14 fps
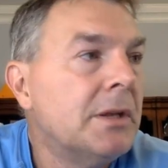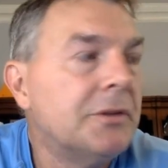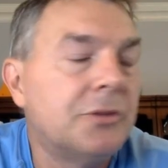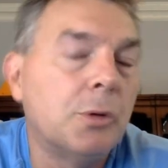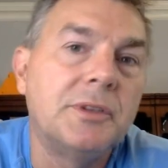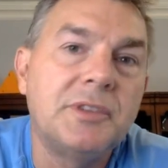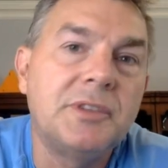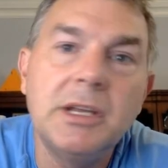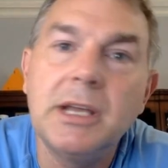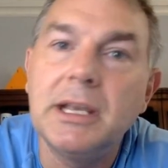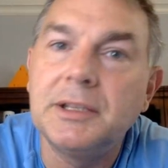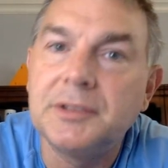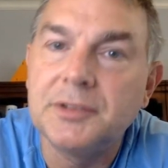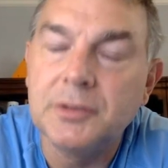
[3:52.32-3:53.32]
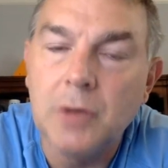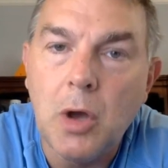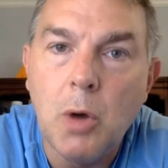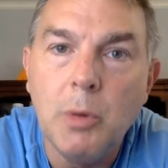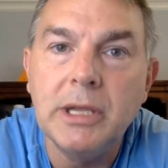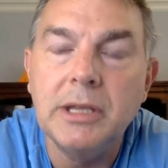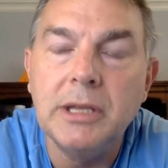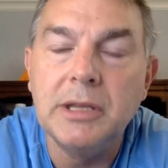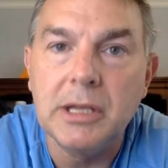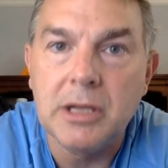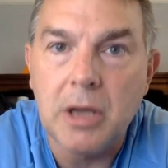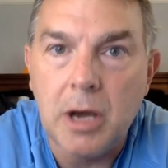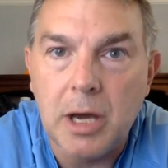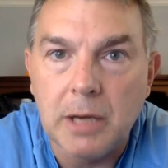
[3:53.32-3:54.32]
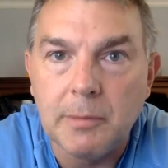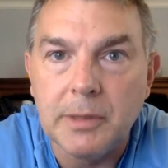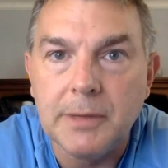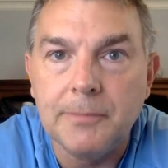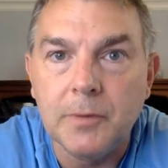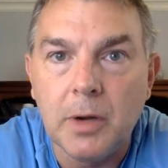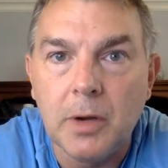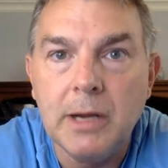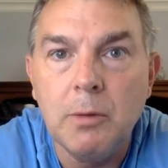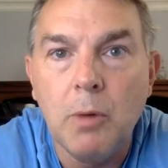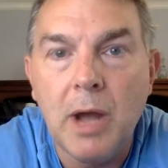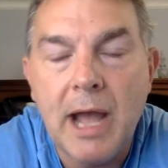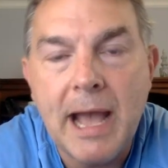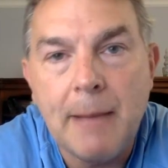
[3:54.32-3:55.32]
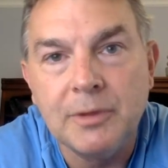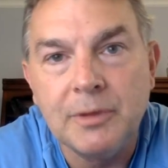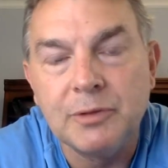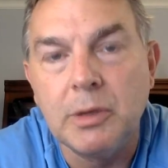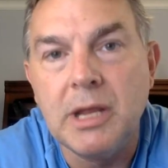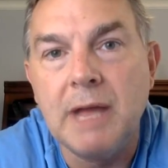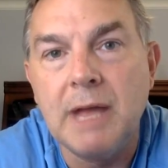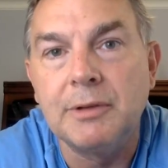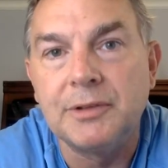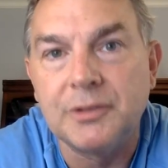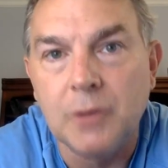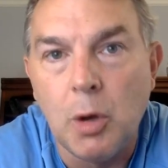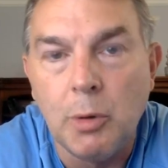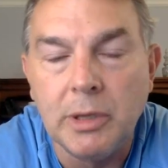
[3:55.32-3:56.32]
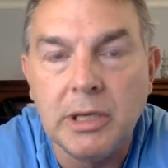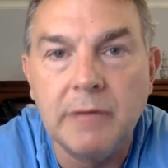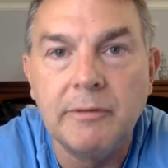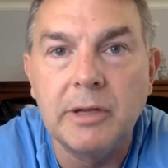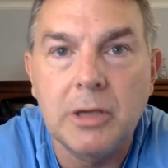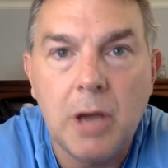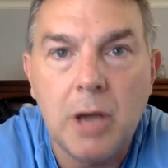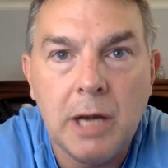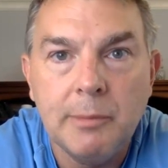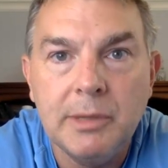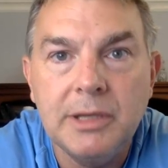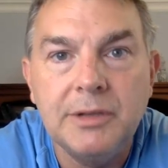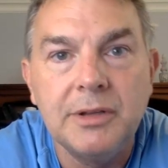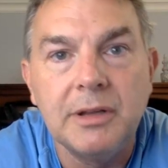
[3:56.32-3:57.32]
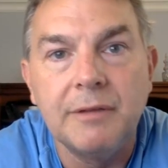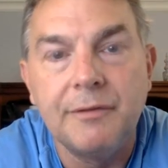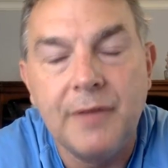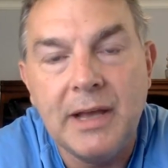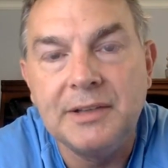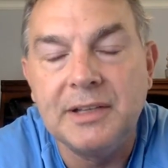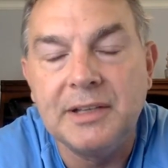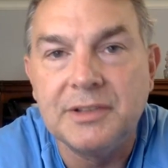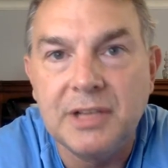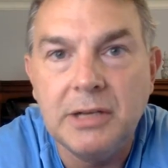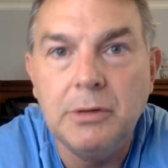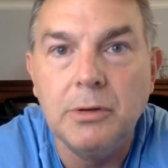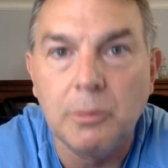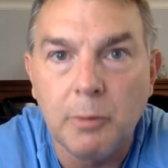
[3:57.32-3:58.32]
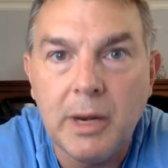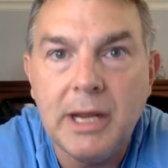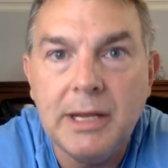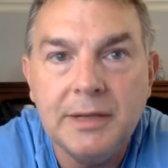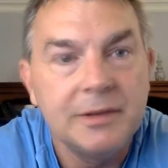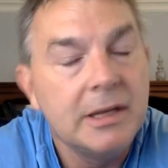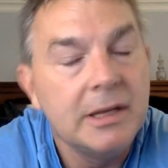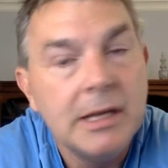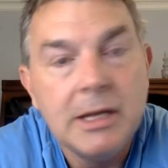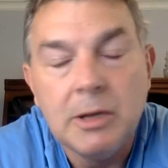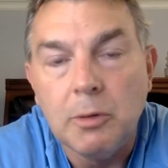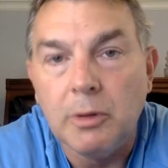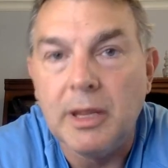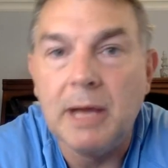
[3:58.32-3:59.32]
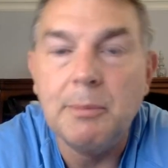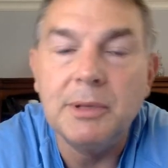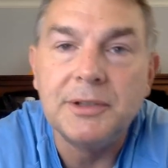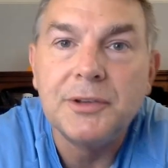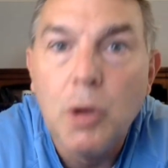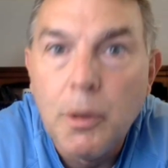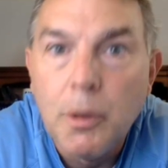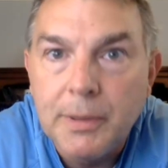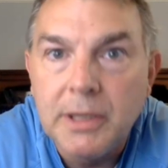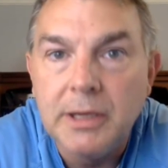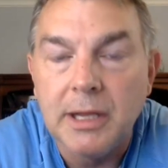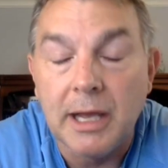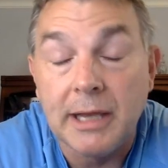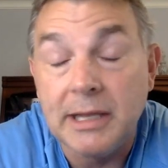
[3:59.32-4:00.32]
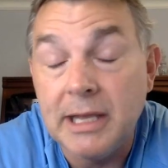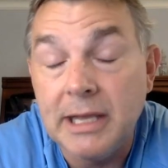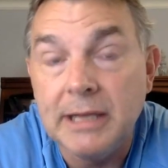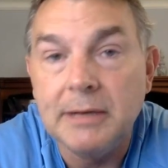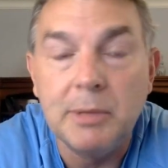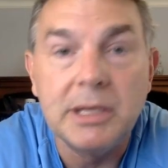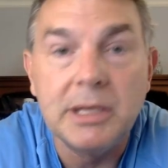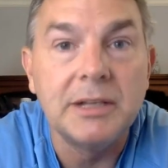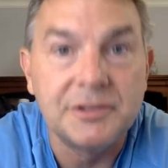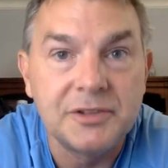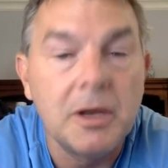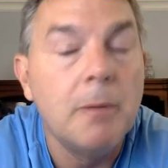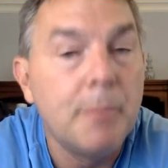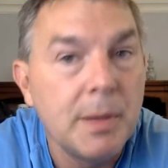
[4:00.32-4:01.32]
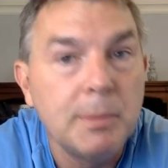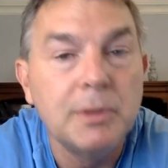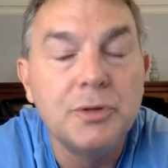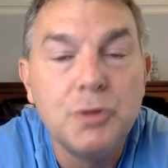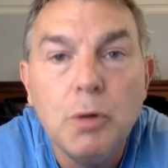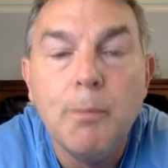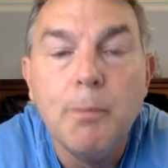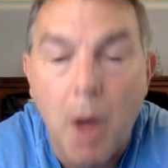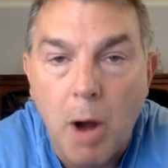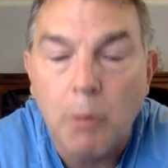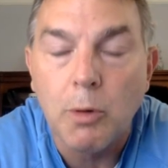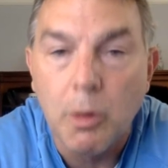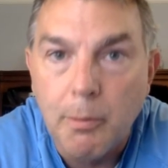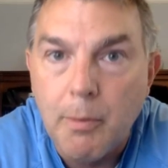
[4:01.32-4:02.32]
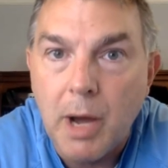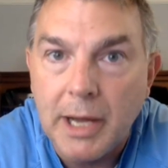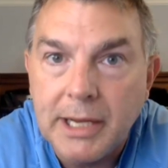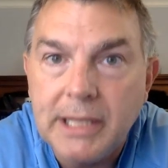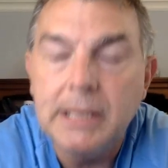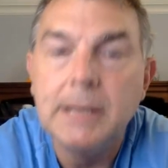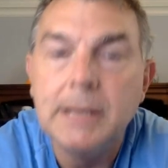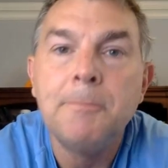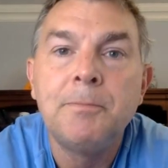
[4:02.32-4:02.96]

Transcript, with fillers: So we're seeing a slowing in the economy. All right, what happens when you have a slowing of the economy? Do the Fed continue to raise? Well, that'd be stupid, again, because some people do borrow money.